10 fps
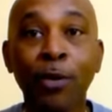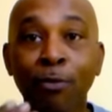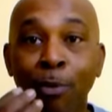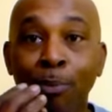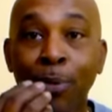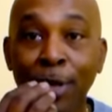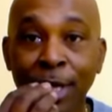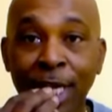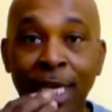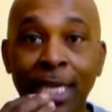from
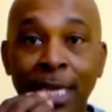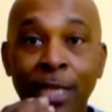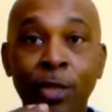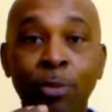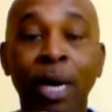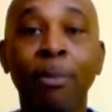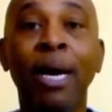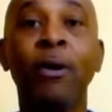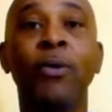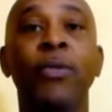putting it into my
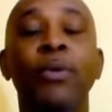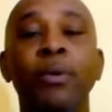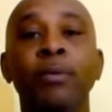mouth.